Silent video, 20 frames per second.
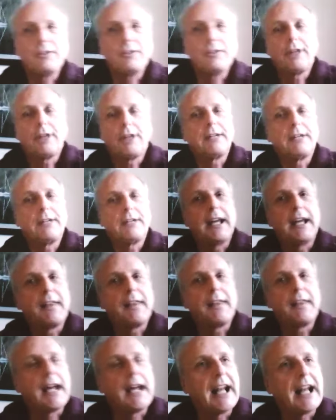get that.
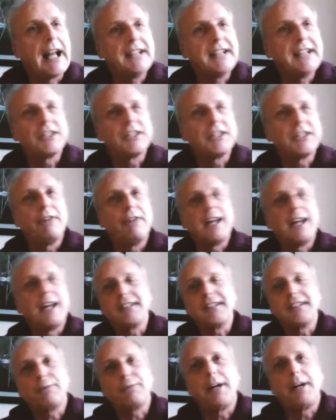And so that's why
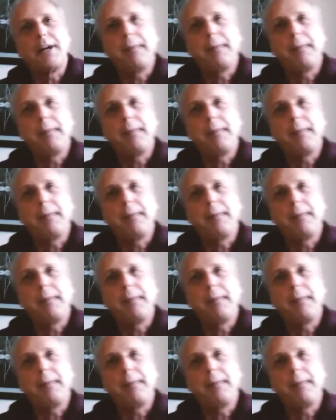people go